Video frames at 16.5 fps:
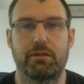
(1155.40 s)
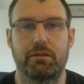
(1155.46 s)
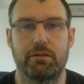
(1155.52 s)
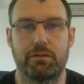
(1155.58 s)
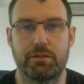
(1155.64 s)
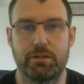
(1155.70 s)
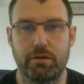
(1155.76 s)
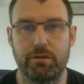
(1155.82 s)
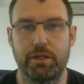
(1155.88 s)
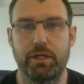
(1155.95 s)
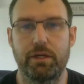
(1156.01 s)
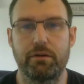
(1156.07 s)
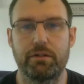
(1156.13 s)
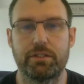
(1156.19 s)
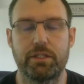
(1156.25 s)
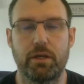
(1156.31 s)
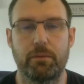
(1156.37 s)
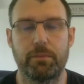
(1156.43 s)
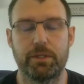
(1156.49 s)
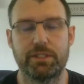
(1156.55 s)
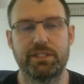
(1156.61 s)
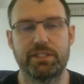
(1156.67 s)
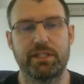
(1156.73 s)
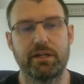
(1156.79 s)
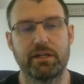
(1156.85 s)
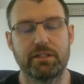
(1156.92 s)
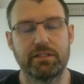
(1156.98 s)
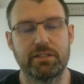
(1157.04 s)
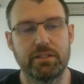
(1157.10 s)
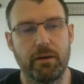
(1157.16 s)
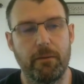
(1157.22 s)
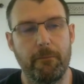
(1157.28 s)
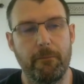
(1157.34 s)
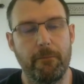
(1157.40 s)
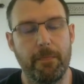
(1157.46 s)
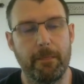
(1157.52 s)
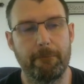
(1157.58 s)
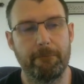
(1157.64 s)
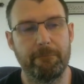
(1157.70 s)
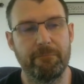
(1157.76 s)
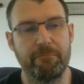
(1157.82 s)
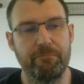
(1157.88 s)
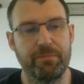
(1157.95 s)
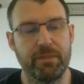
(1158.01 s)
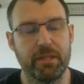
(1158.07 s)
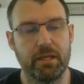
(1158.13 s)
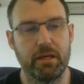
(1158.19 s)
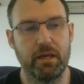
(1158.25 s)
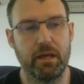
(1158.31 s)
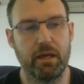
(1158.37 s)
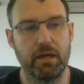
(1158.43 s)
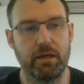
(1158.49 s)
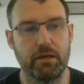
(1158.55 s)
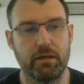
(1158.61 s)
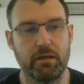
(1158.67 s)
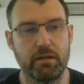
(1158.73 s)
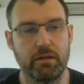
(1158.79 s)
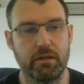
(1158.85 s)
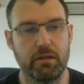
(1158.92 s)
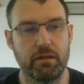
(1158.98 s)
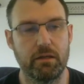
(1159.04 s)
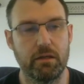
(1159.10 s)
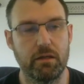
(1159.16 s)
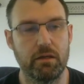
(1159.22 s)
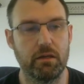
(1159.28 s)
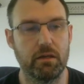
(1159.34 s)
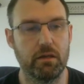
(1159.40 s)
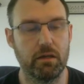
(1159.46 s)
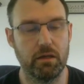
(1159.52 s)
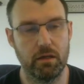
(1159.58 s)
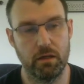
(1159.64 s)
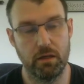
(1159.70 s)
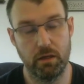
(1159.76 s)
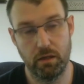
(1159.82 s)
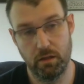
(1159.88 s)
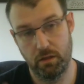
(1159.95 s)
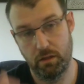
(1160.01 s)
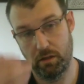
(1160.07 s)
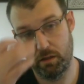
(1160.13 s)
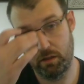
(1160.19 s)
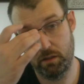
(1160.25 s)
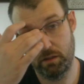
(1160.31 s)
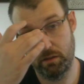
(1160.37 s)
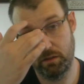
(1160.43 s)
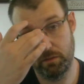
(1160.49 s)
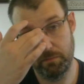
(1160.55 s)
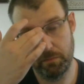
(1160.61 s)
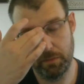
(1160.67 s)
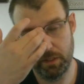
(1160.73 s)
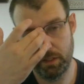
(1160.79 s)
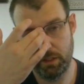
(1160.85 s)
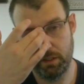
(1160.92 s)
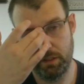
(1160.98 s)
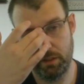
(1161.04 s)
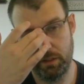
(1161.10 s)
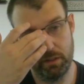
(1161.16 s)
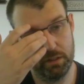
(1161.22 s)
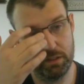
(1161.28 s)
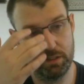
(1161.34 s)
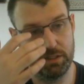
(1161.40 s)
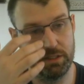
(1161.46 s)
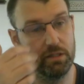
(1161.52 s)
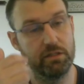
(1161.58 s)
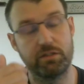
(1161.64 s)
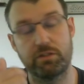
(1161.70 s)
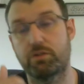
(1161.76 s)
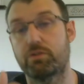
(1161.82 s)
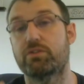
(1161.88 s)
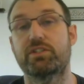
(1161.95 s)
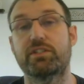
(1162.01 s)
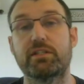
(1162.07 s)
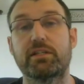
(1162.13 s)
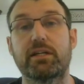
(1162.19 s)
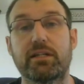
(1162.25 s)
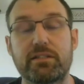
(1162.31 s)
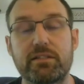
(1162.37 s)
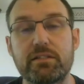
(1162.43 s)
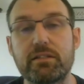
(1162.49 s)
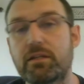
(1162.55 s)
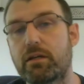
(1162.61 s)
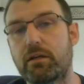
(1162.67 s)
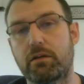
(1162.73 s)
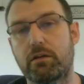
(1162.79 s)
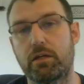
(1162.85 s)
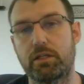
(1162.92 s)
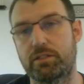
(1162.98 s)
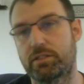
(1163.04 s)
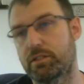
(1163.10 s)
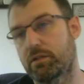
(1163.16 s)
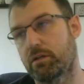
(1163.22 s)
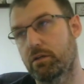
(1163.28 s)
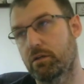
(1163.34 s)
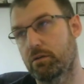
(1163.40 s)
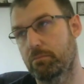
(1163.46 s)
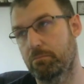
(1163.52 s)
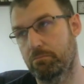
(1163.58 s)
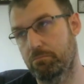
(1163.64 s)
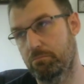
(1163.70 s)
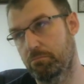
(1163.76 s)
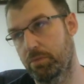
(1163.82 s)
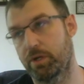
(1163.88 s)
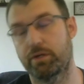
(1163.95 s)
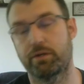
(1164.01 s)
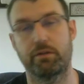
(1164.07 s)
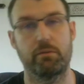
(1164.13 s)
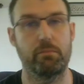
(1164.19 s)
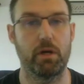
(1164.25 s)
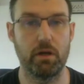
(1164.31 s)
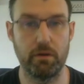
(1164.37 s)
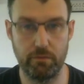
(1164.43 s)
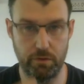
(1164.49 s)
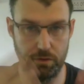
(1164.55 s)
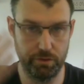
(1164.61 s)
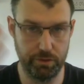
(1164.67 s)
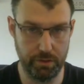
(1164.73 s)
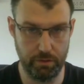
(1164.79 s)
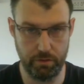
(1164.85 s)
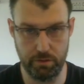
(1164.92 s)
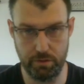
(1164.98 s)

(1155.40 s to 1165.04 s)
So here is number 6. And the Sinister 6. It's a part of the Marvels.